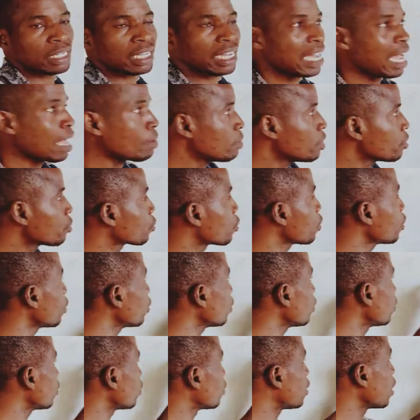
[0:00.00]

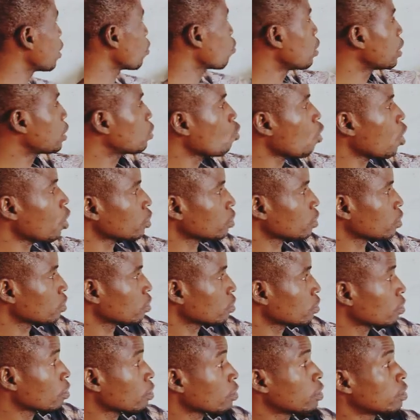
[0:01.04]
chemistry deal with what?
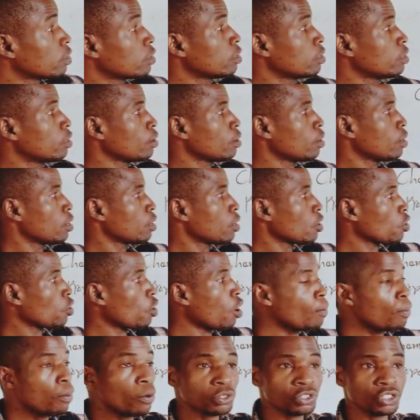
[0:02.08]

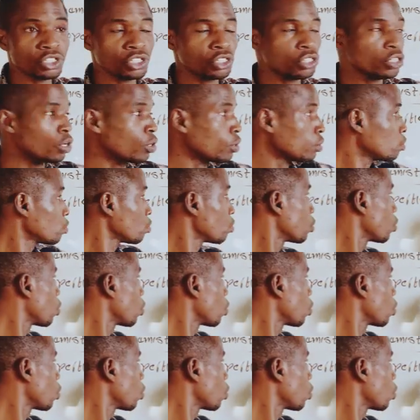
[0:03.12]
Composition,